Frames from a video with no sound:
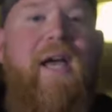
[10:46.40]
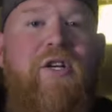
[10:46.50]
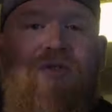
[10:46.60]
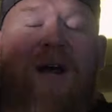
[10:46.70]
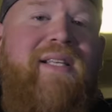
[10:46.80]
hang a
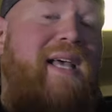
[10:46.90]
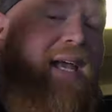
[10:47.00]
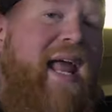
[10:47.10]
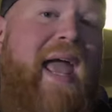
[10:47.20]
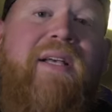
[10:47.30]
dress, I
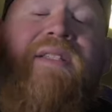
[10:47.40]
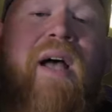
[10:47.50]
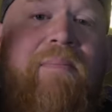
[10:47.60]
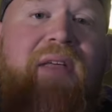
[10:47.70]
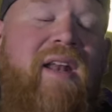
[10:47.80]
can hang
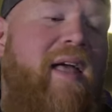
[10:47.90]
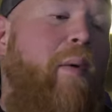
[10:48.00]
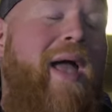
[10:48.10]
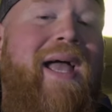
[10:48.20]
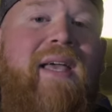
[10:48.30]
something,
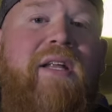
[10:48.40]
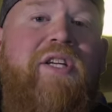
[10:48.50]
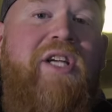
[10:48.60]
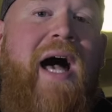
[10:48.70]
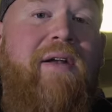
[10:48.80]
that way I can get a
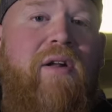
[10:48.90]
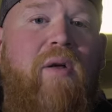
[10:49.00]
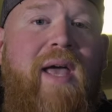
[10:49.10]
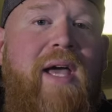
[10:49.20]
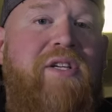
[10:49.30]
shot in a
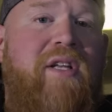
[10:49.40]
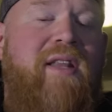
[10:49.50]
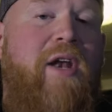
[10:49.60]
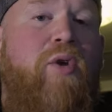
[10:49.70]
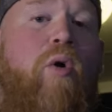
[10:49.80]
location
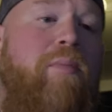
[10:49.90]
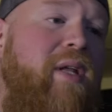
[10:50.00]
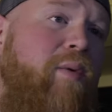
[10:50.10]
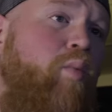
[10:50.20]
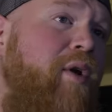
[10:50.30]
that
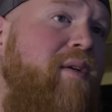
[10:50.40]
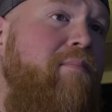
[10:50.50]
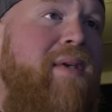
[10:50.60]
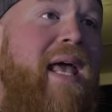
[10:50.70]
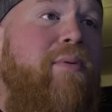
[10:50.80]
normally
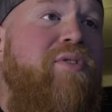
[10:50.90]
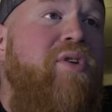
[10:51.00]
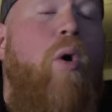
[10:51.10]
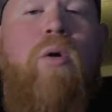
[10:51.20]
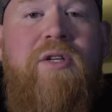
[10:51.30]
wouldn't be able
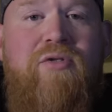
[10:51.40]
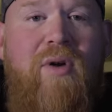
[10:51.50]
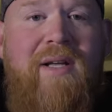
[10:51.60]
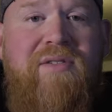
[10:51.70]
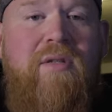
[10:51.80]
to hold a
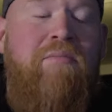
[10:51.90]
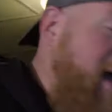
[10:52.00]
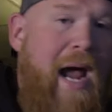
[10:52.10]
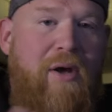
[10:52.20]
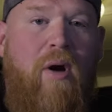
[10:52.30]
dress.
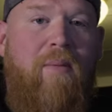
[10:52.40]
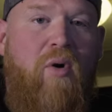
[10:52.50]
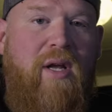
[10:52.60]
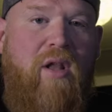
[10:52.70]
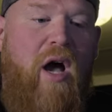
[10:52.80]
I know I'm
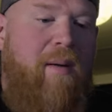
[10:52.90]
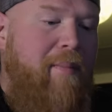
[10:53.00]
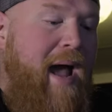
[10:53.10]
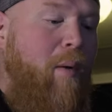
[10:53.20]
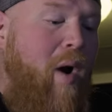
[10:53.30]
going long,
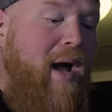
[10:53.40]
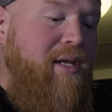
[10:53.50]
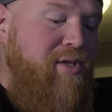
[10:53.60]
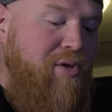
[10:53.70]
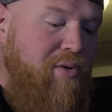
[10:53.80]
but I
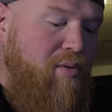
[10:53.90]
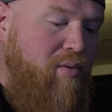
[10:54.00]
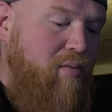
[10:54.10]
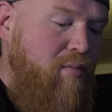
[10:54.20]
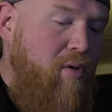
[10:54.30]
want
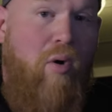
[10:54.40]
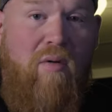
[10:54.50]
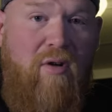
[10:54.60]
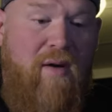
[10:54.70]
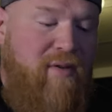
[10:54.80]
to go
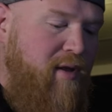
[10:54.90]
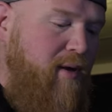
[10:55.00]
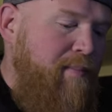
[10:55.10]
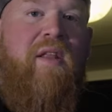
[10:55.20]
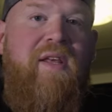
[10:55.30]
over
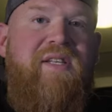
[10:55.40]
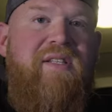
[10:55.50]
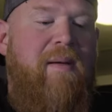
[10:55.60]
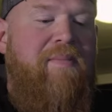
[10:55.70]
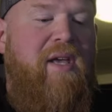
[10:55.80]
everything. This
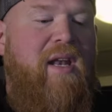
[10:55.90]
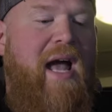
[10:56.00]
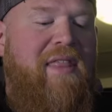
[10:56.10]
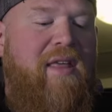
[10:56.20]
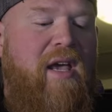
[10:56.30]
is something
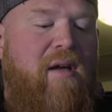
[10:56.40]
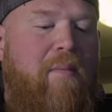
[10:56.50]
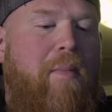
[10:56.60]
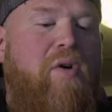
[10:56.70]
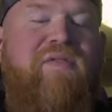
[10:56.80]
I think
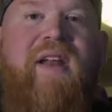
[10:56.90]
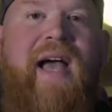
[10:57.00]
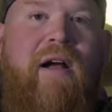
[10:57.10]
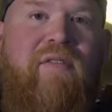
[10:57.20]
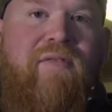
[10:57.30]
most
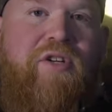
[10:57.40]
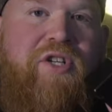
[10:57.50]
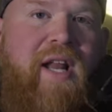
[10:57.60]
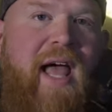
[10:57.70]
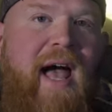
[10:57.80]
videographers
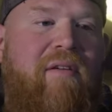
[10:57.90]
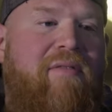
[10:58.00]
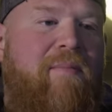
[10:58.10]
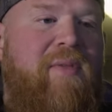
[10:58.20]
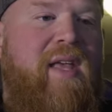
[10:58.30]
should
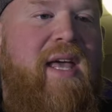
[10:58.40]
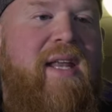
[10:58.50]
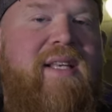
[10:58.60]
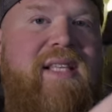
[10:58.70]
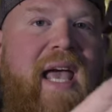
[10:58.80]
have. It
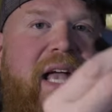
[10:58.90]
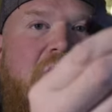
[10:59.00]
is a